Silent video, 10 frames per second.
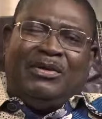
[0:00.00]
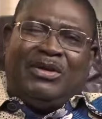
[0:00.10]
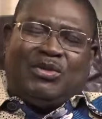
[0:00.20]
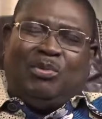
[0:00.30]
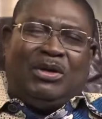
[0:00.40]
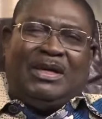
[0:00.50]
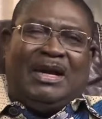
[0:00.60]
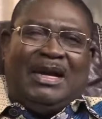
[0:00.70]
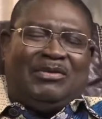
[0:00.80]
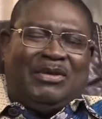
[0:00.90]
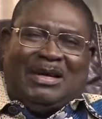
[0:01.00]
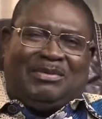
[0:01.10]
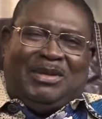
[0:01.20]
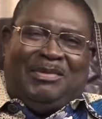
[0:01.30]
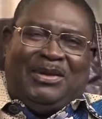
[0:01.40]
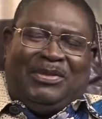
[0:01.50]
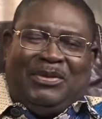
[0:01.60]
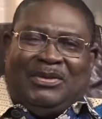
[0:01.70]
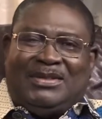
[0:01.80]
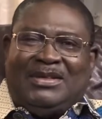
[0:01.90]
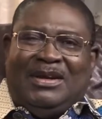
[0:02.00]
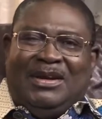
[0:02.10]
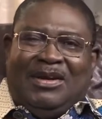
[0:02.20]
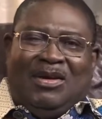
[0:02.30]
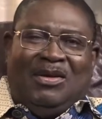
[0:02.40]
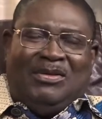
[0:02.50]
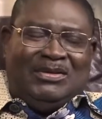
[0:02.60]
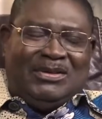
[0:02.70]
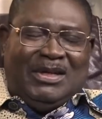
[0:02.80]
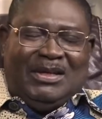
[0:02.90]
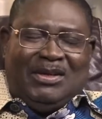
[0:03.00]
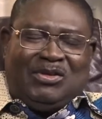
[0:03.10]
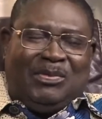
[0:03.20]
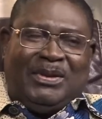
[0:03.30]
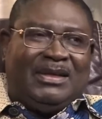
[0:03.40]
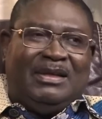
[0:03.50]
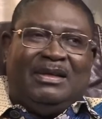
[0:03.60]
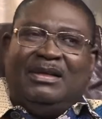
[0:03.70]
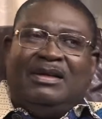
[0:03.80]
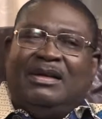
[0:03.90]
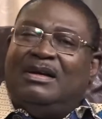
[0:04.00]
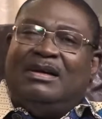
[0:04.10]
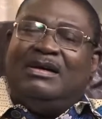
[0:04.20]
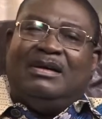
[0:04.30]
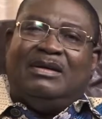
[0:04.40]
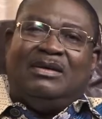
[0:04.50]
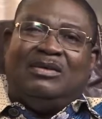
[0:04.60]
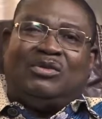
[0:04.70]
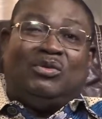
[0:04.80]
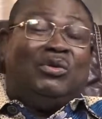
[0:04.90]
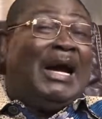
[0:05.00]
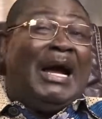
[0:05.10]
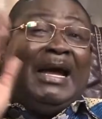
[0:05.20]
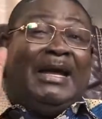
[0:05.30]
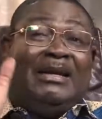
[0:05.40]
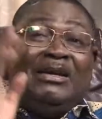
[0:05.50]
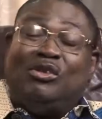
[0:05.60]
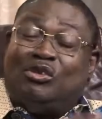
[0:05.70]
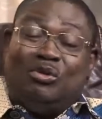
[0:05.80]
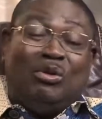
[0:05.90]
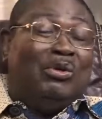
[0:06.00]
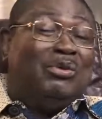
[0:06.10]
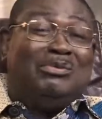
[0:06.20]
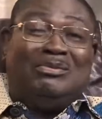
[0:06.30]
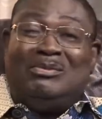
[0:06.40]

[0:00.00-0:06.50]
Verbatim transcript: This morning, I'd like to capture my thoughts on the topic, too high, too low.